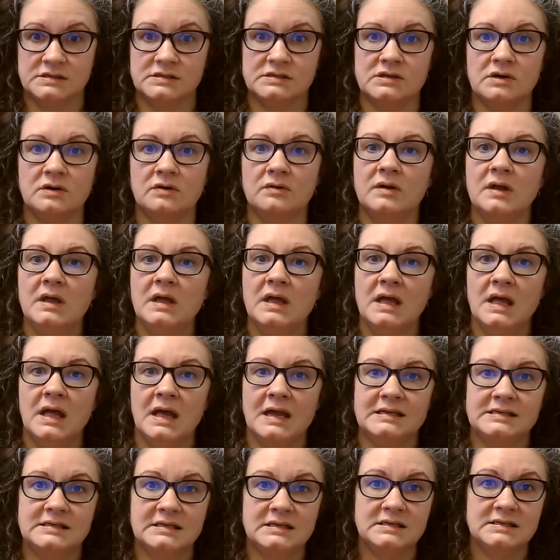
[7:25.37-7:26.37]
So
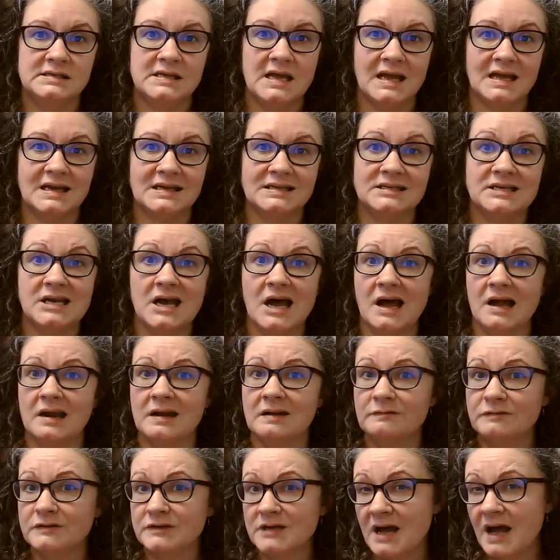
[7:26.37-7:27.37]
it didn't take a
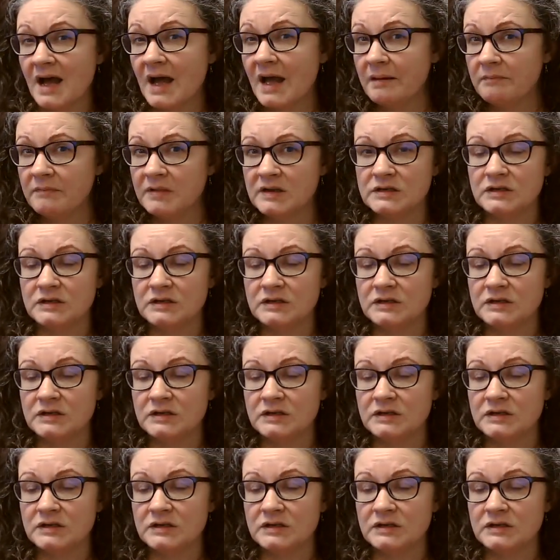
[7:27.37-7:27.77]
ton of time.